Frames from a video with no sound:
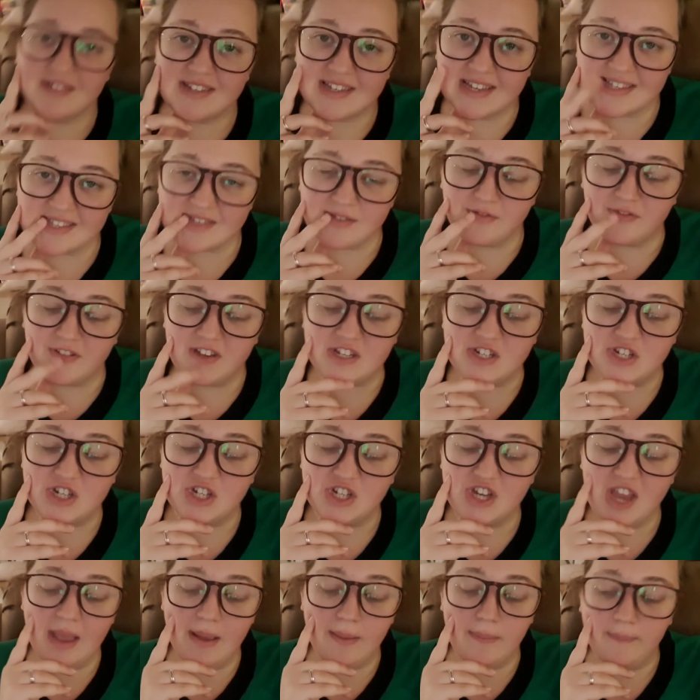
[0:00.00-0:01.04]
to get some fish and
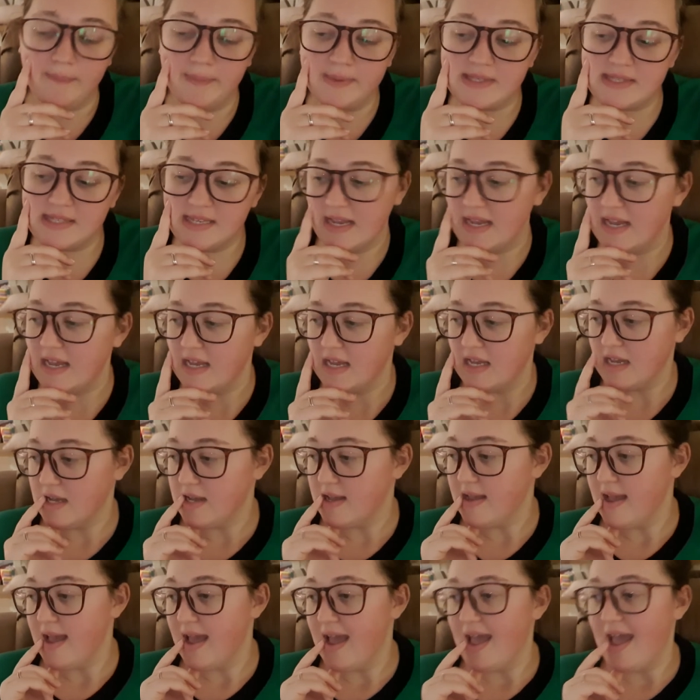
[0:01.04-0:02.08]
chips
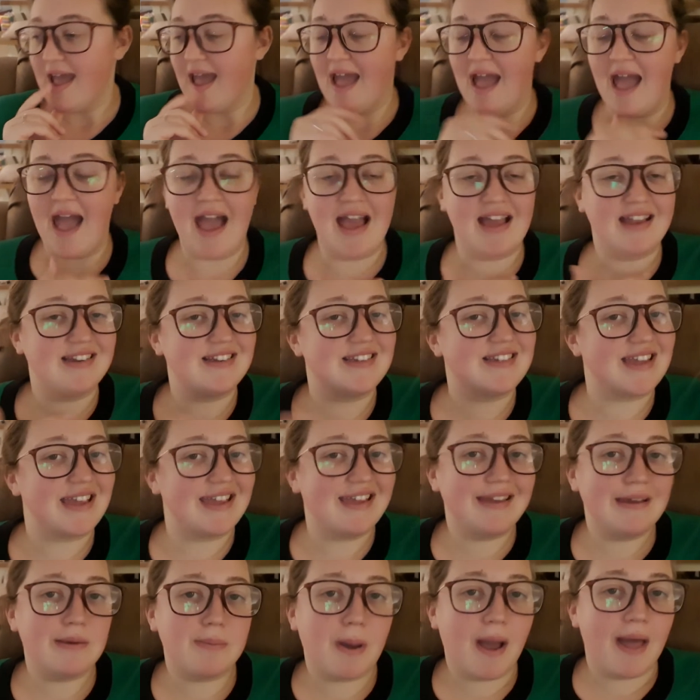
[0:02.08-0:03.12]
and eat
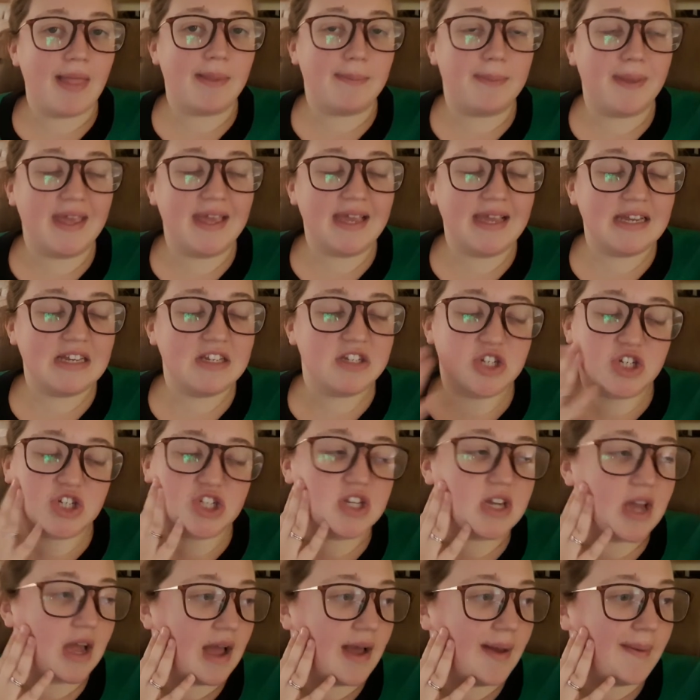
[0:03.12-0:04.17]
it by the beach.
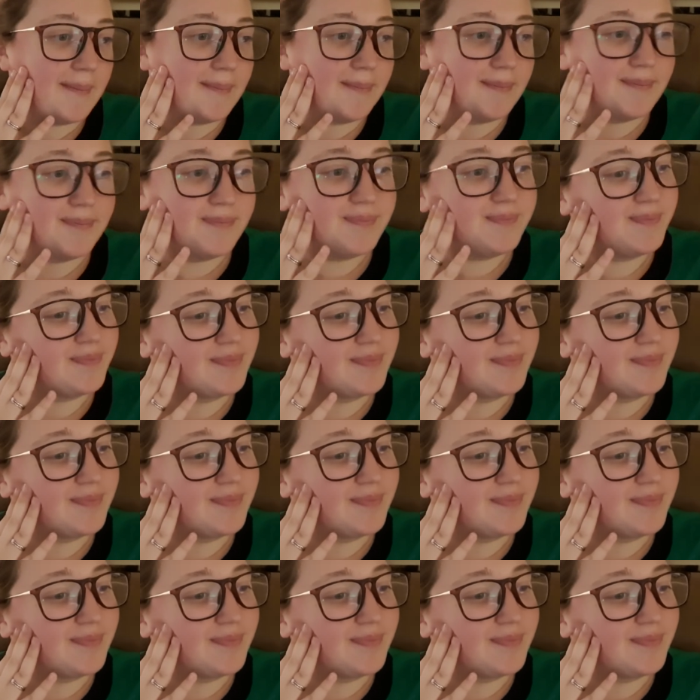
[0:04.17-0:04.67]
Um,